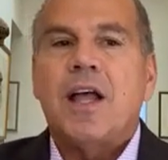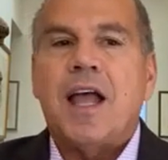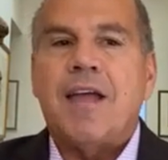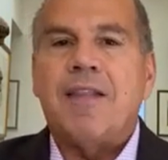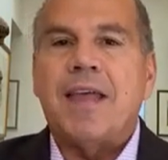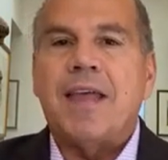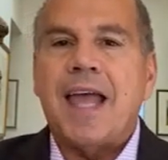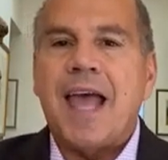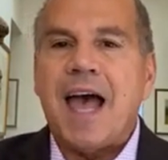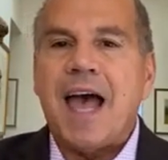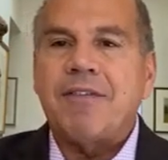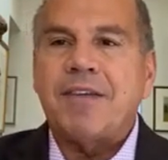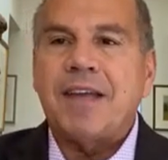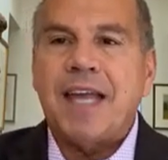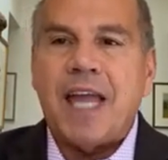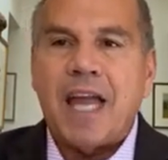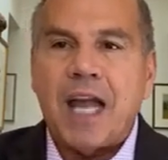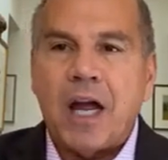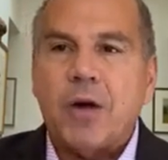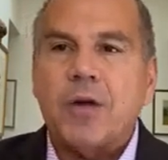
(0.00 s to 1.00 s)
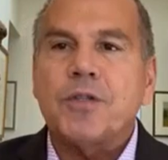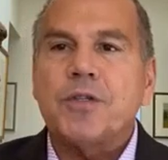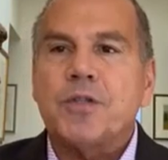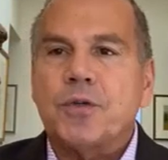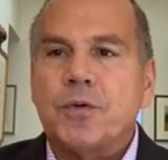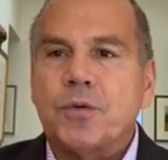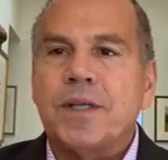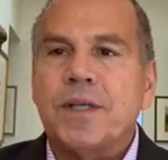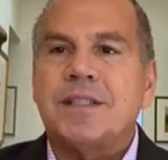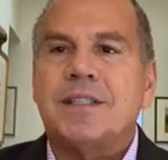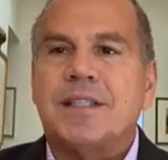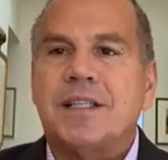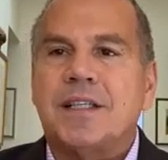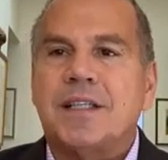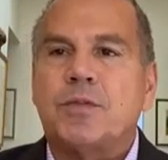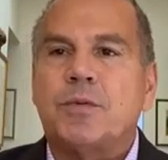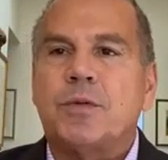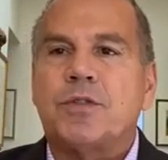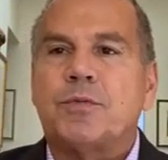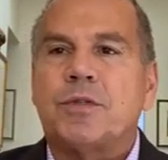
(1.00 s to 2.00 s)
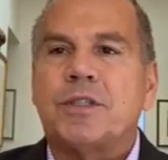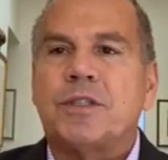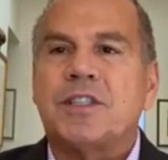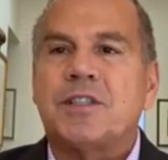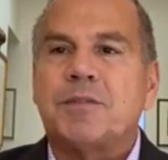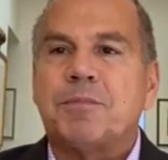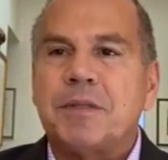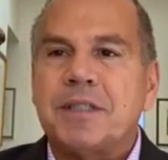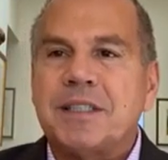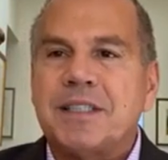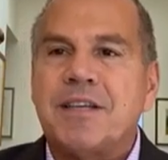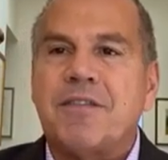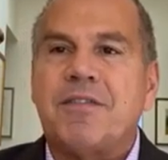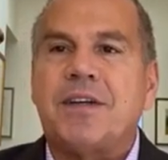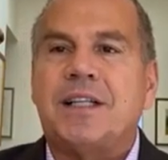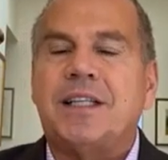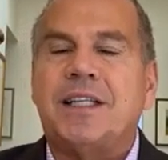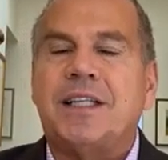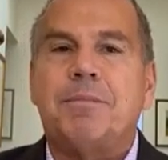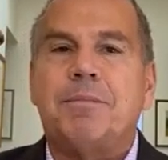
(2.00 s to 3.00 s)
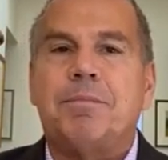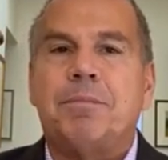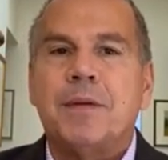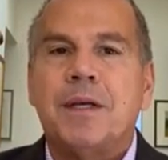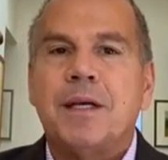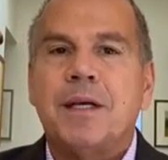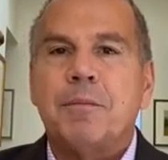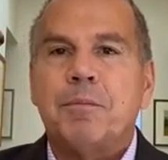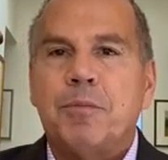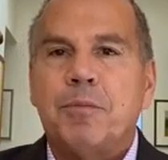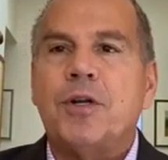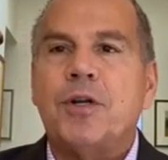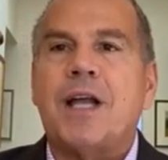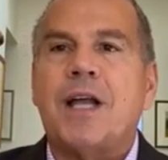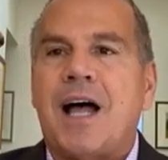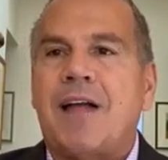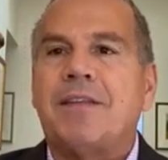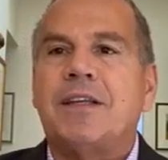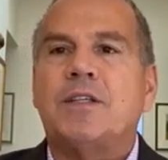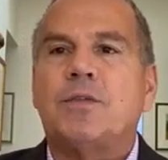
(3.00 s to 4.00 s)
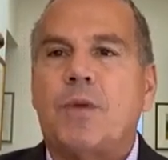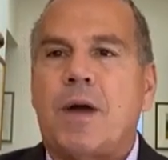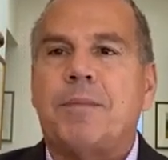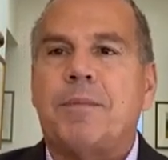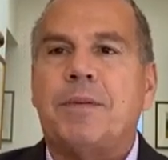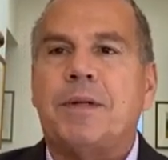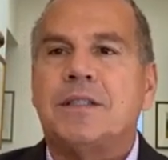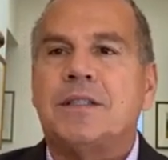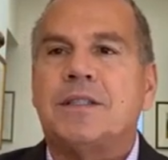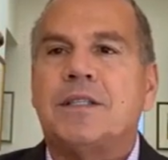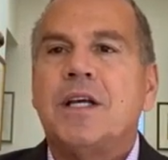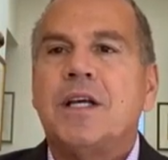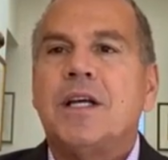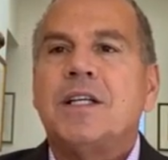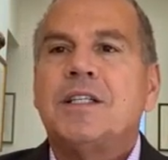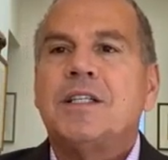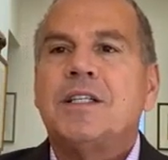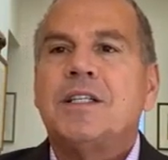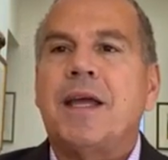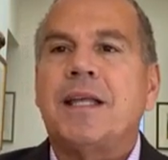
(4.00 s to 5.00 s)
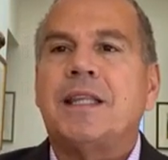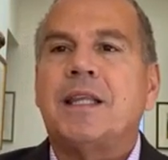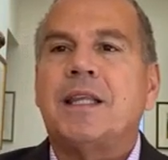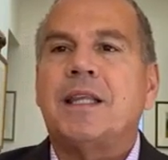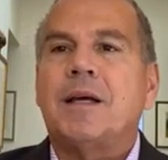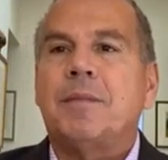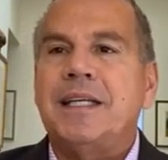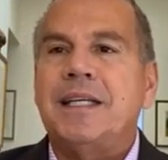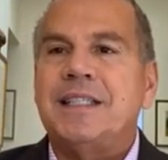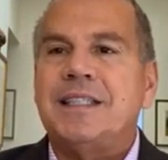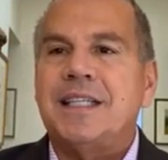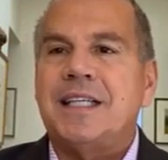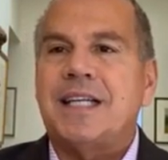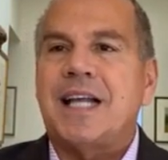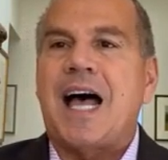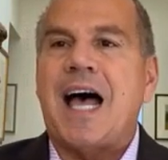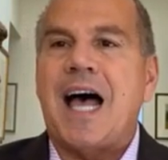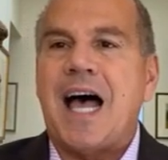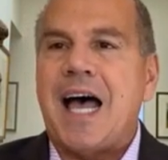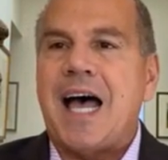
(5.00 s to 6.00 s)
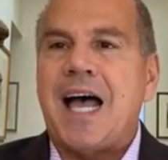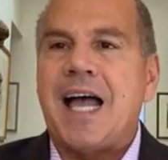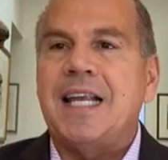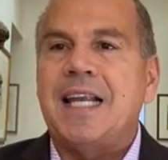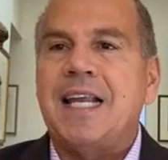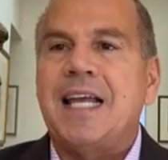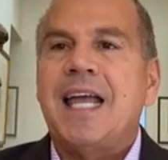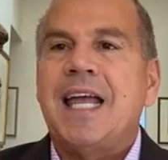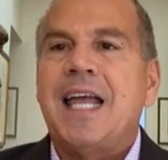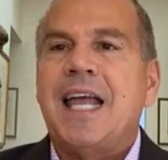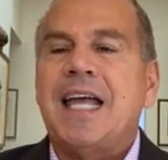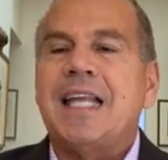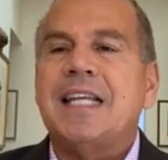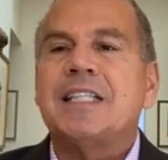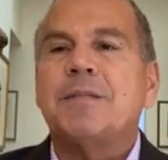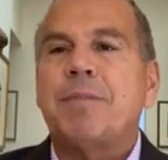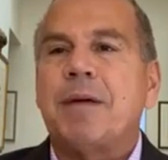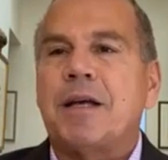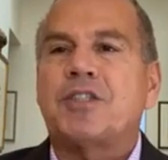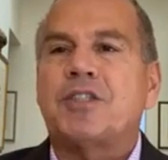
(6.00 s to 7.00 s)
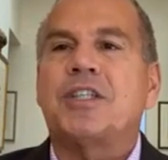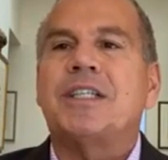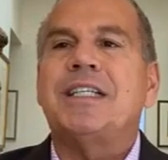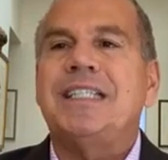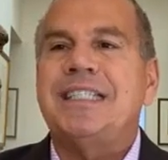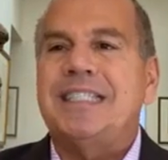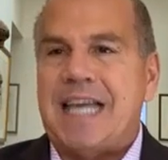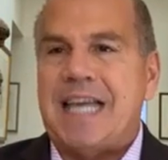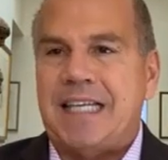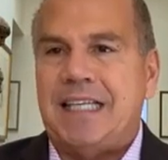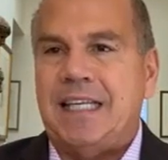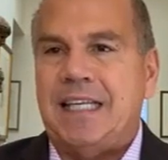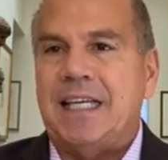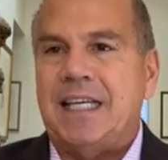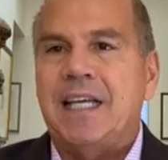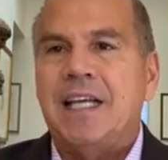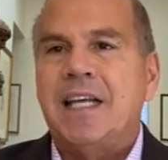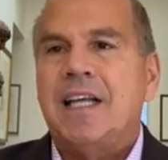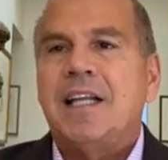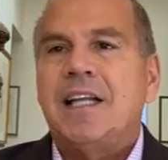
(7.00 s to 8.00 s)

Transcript: And they have characteristics which were specifically put on these weapons to make them easy to hide and especially deadly.